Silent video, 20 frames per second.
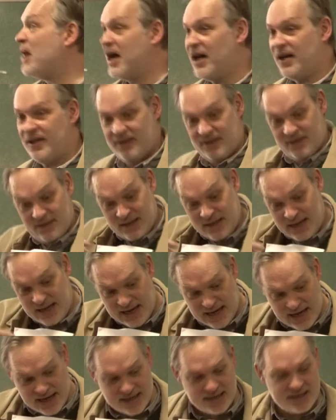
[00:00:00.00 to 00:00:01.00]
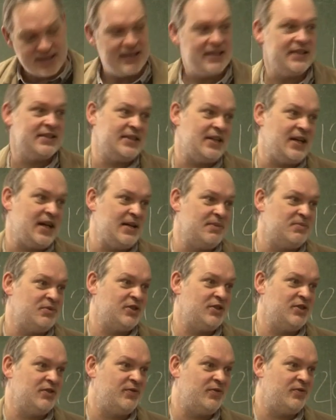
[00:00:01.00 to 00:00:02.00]
but in the
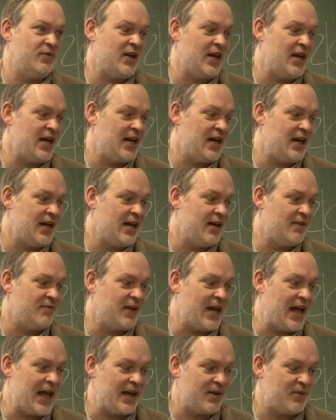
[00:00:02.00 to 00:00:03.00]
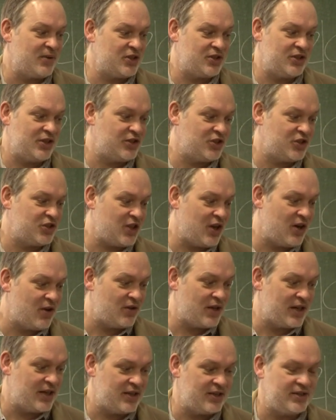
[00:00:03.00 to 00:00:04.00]
types of language that's
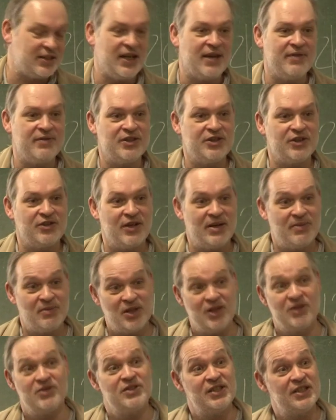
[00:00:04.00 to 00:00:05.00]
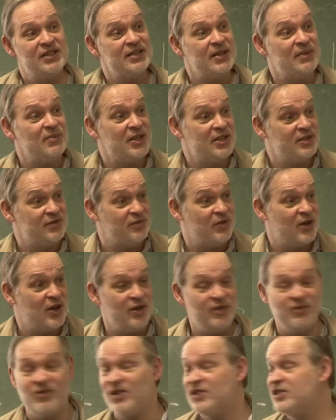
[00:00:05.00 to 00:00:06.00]
shown in a service agreement, you'll see some of this
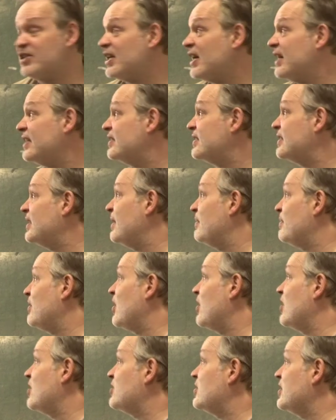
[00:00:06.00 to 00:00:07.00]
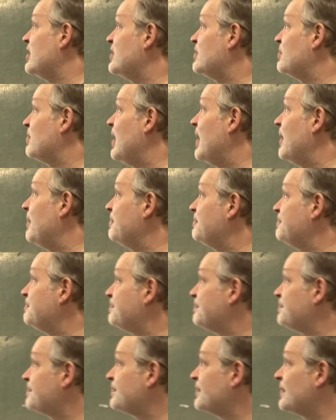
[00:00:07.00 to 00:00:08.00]
fossilized terminology as well.
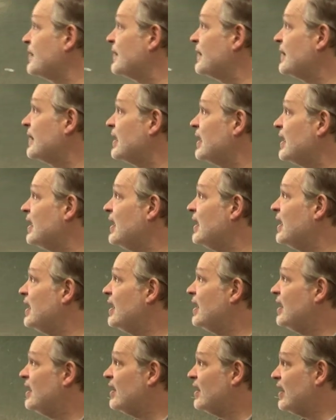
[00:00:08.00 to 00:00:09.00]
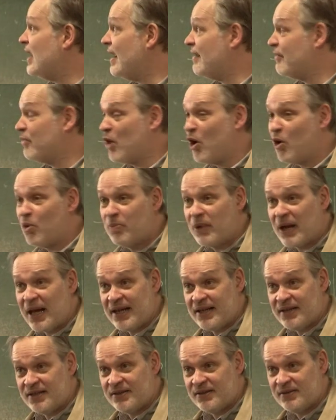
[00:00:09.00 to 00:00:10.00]
You have role
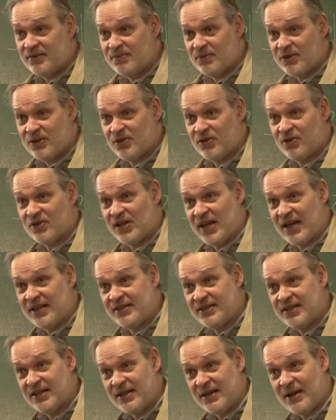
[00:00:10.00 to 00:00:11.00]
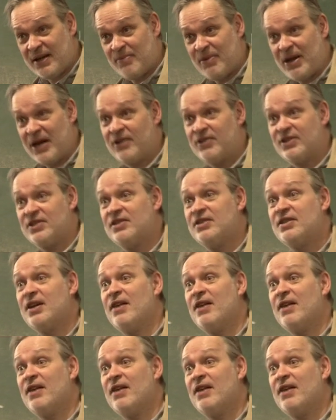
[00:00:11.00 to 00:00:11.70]
plays. We talked yesterday about